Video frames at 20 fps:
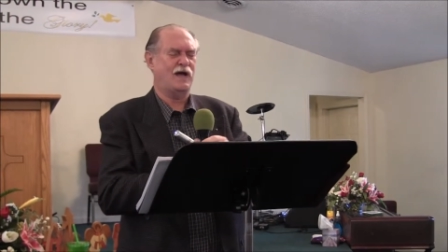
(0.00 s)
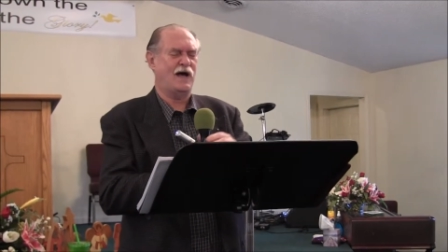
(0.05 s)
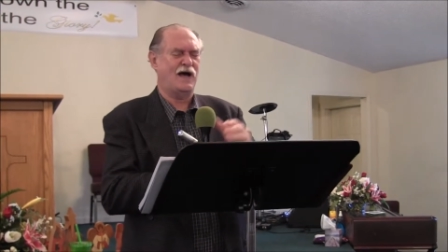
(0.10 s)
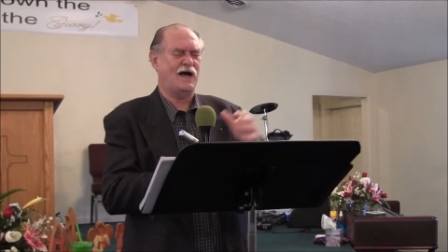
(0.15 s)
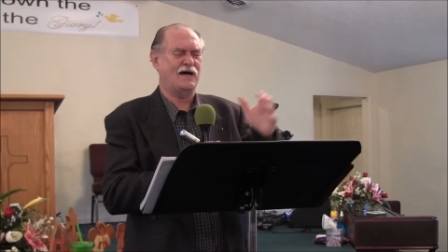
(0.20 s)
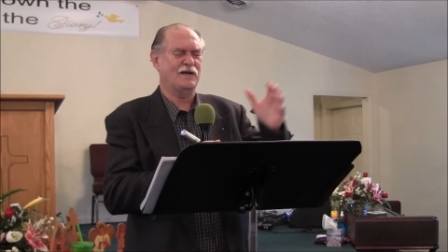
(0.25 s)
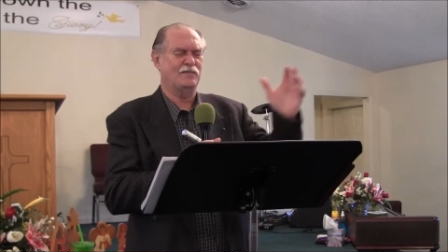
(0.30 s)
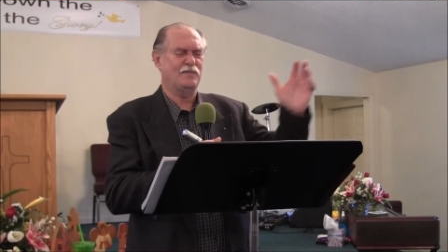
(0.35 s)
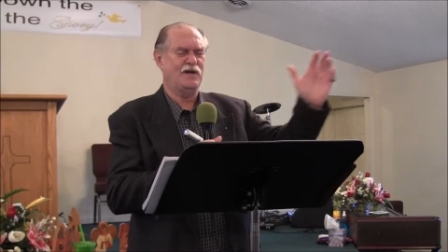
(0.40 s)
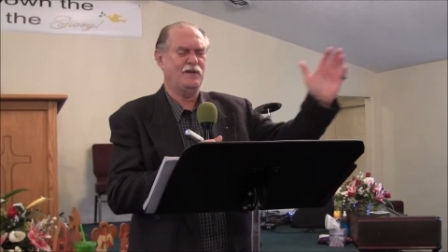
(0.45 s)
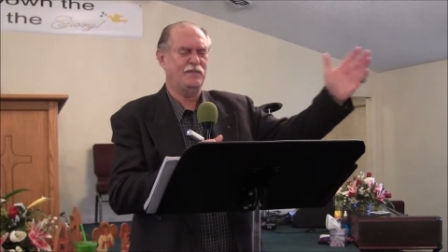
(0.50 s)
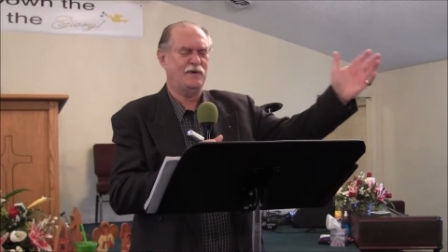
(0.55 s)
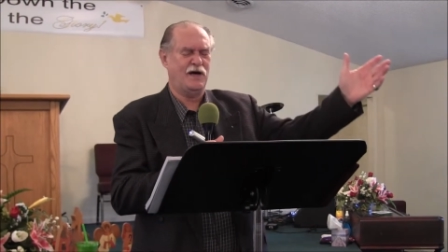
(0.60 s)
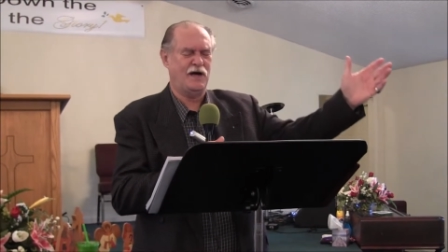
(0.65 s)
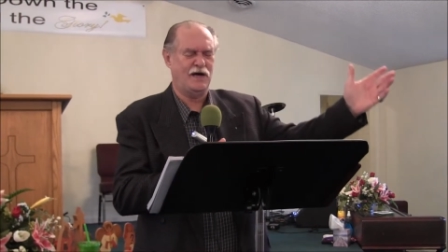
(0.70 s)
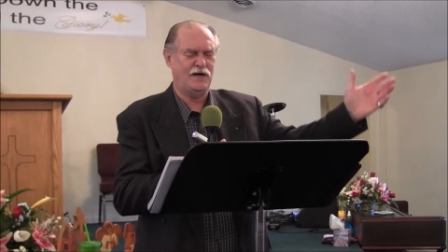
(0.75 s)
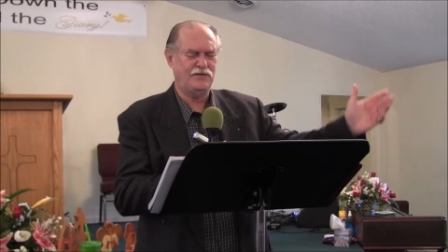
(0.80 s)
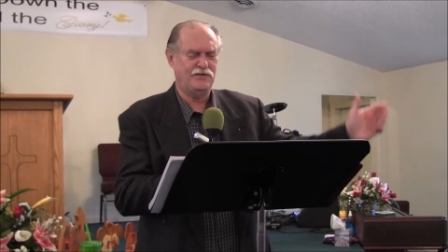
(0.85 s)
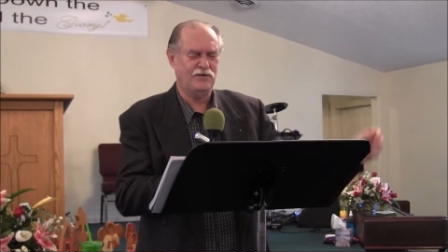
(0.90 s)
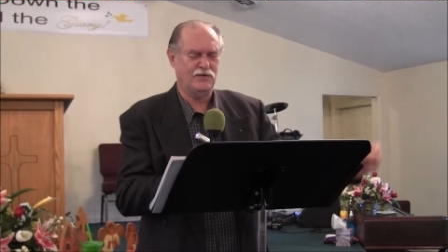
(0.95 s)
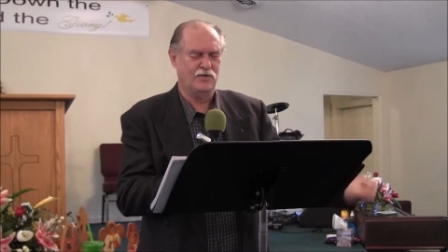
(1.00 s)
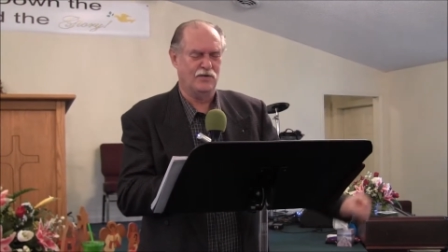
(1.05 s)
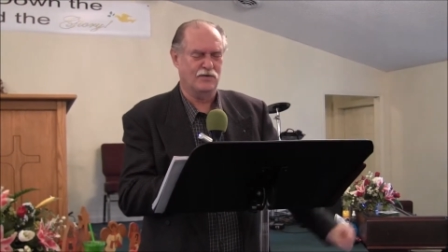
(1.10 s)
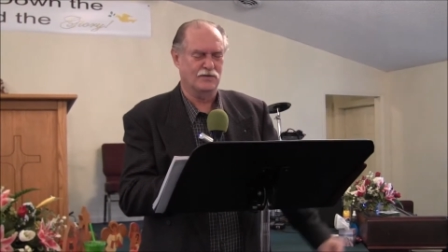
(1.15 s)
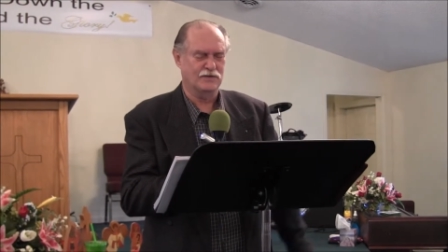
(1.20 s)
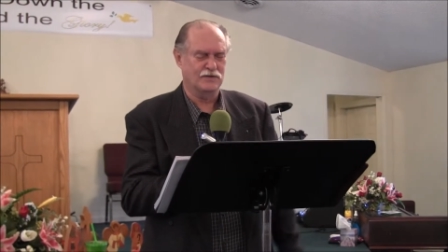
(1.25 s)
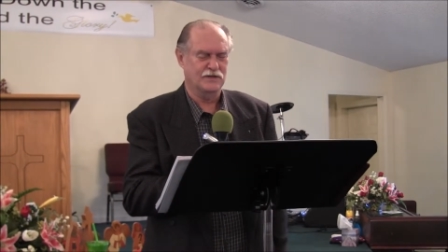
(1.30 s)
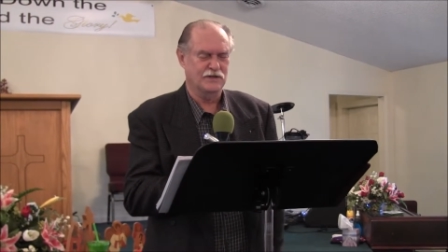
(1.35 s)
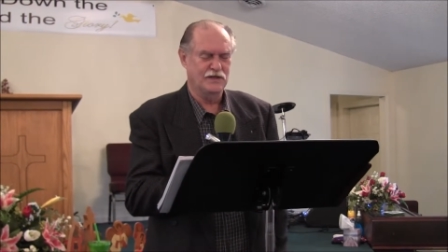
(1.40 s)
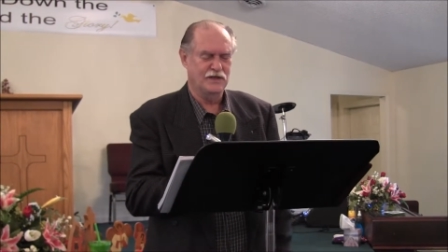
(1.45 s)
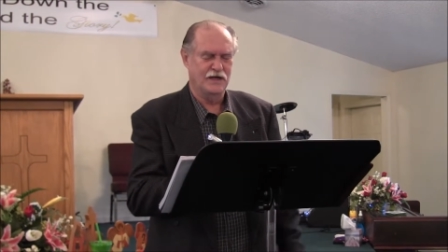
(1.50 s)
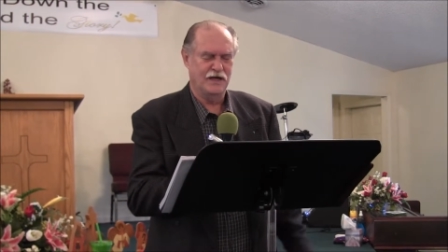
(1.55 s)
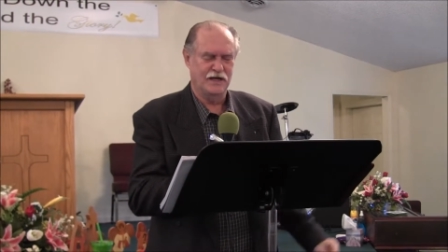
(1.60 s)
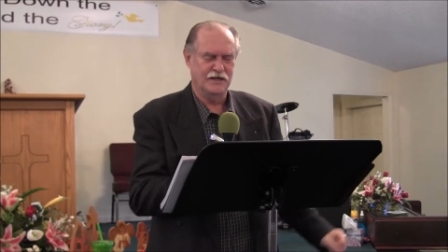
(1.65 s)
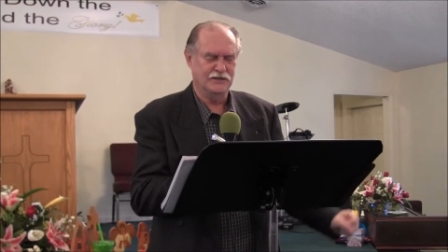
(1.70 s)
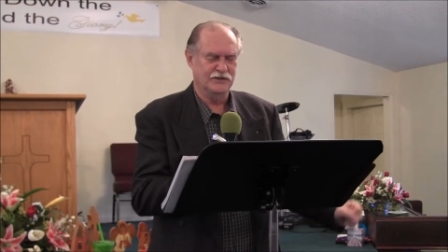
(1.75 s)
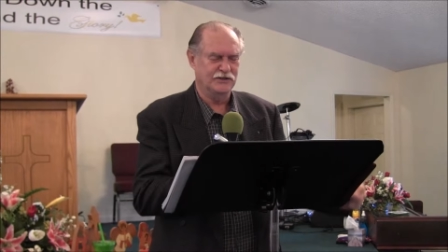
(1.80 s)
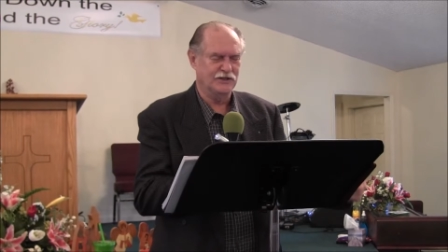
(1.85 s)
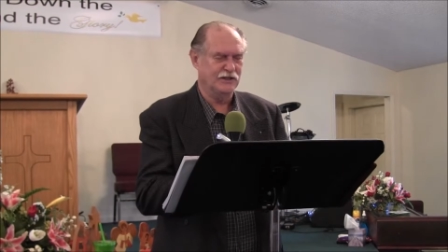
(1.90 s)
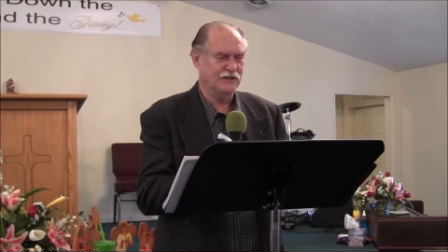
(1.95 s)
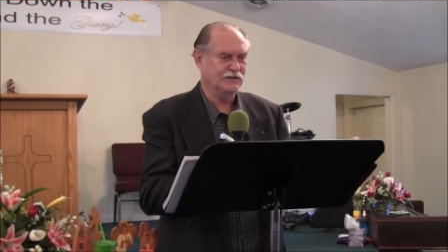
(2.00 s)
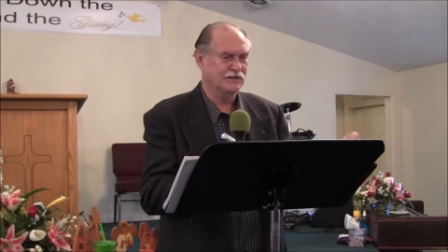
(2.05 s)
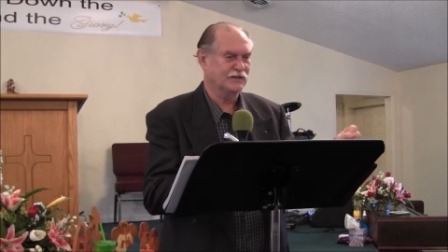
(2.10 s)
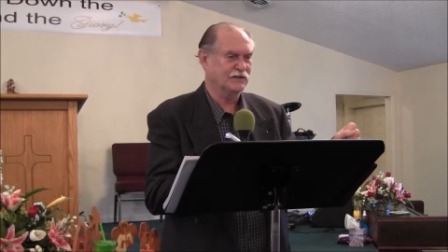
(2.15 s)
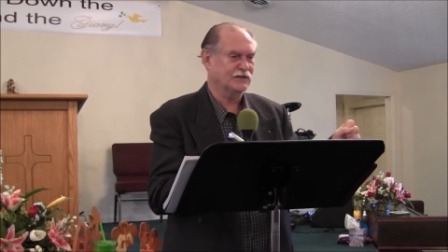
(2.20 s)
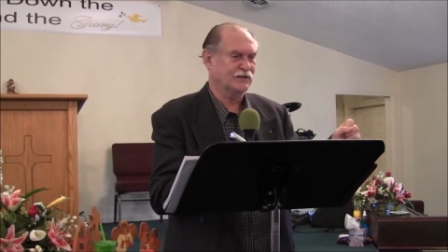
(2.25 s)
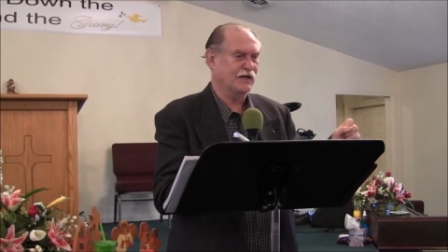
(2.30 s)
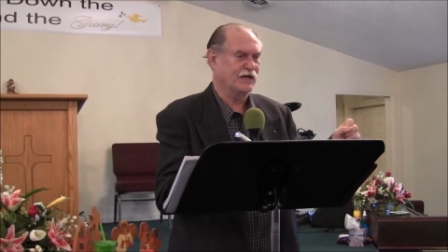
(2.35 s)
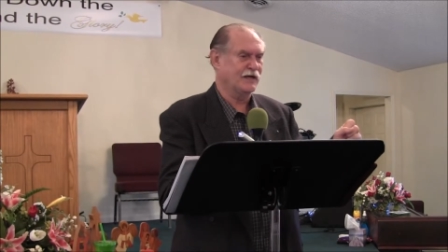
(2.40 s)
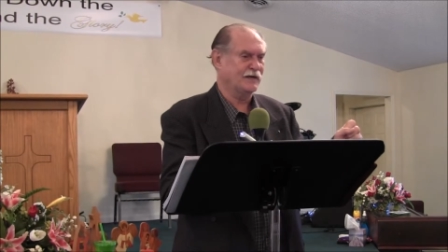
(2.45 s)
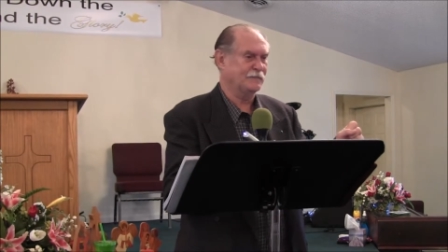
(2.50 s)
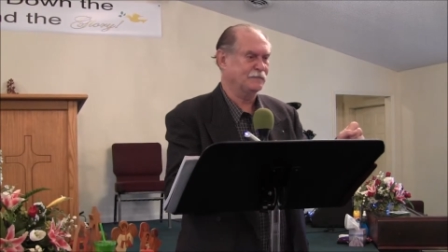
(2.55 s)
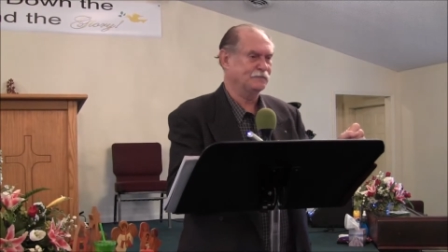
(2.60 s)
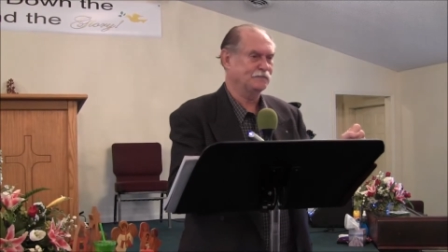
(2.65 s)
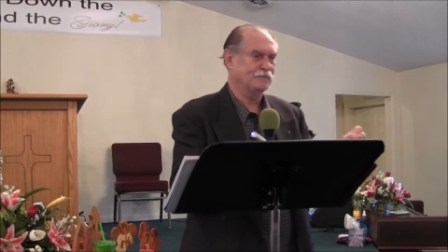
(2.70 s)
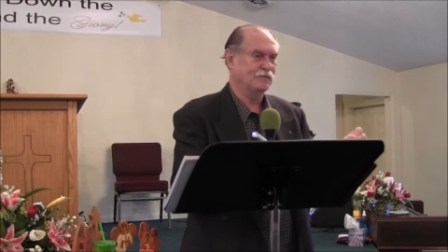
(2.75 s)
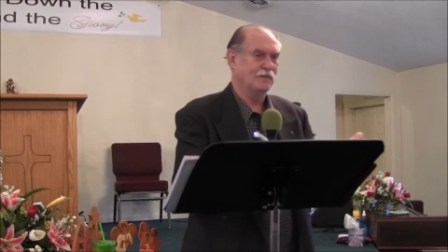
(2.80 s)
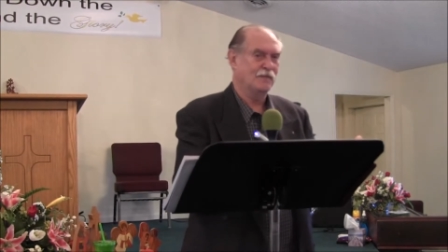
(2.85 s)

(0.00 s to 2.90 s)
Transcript: Hide me behind the cross. In Jesus' name.